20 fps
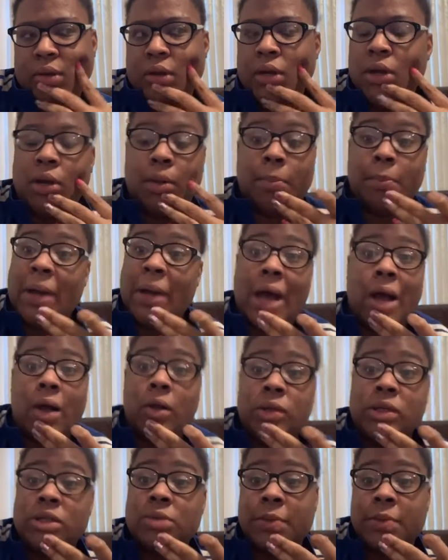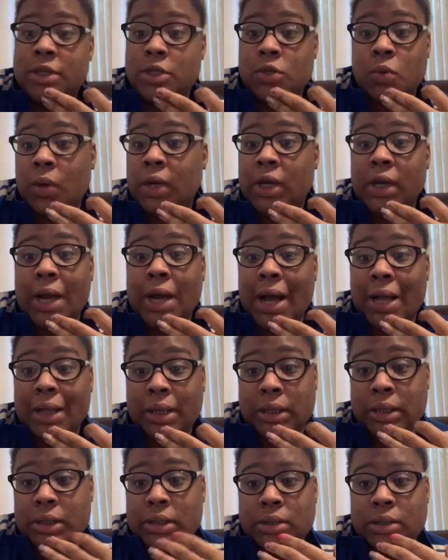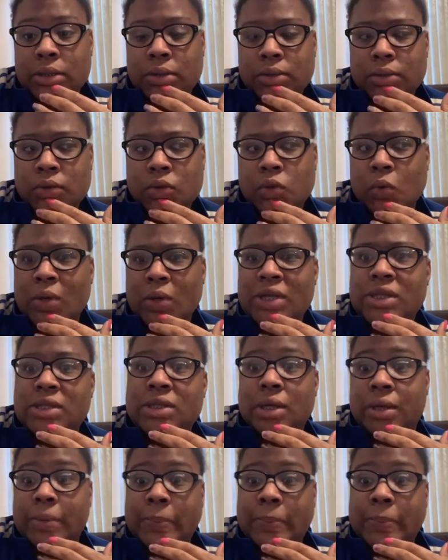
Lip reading: But I only spent $20-something